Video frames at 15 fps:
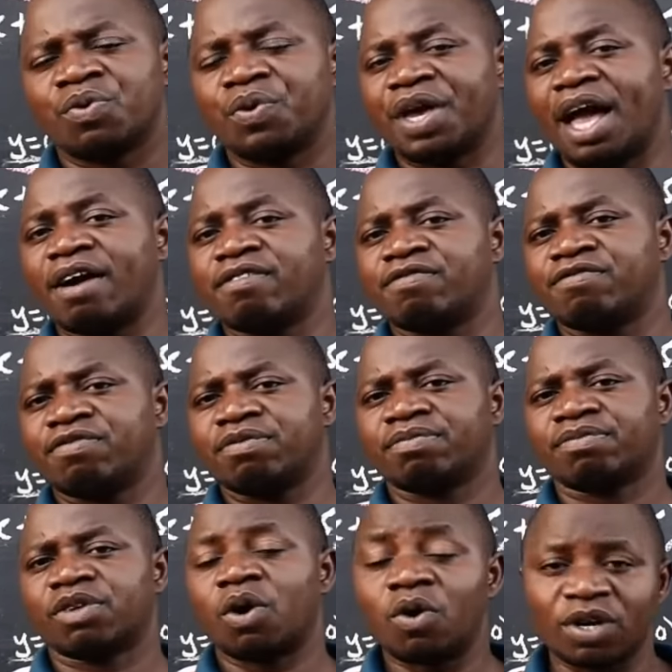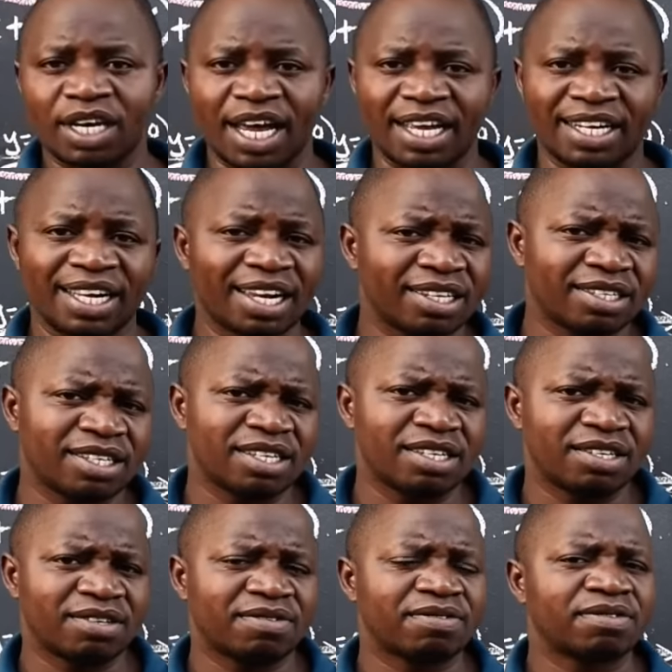We have online
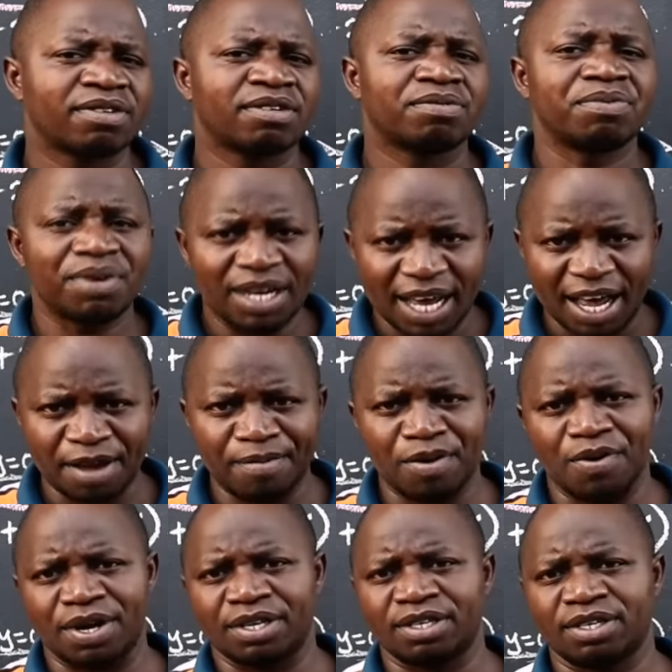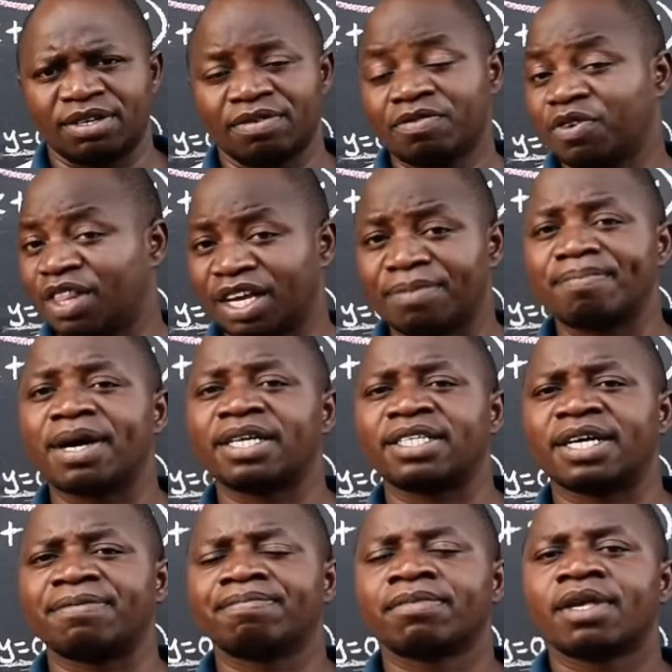classes, reliable ones for that
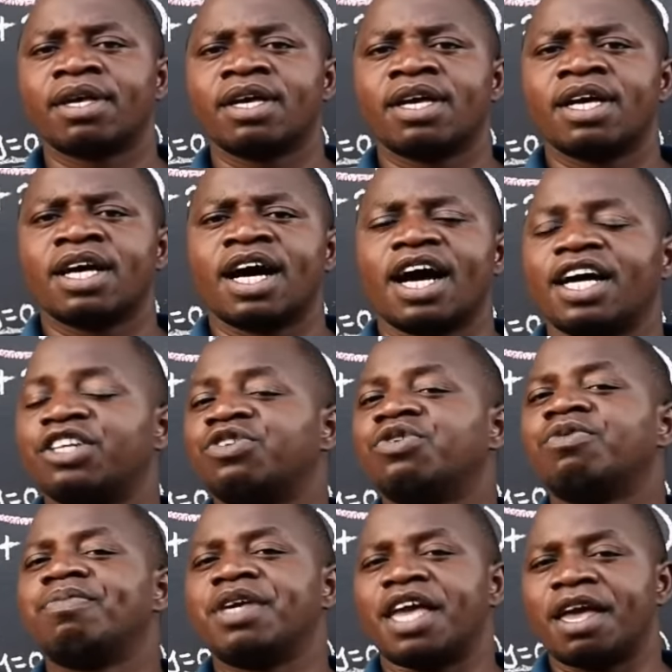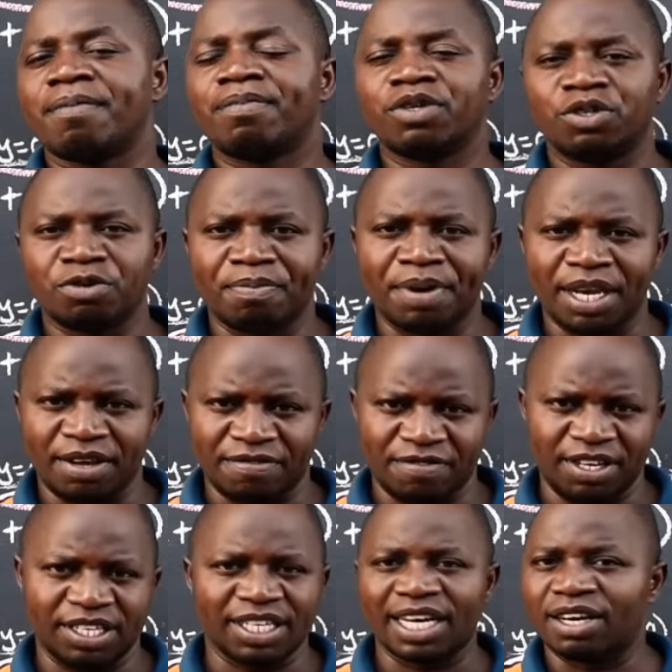matter, and you'll be able to
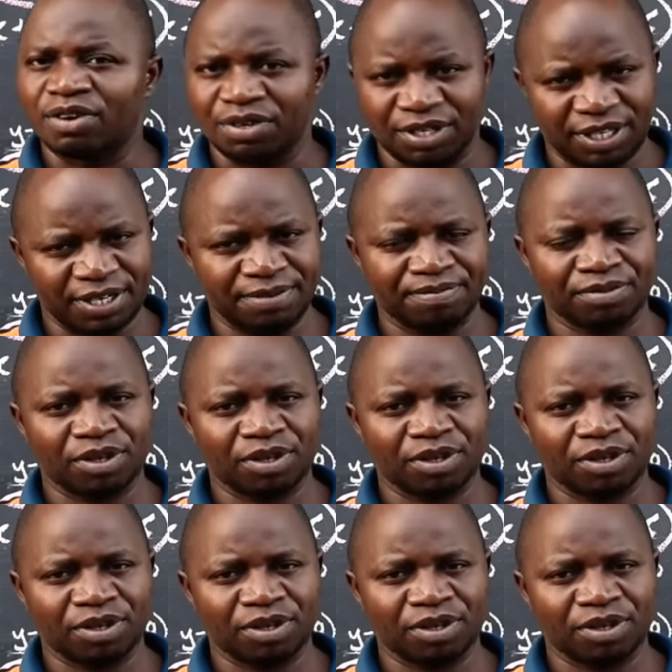benefit a lot.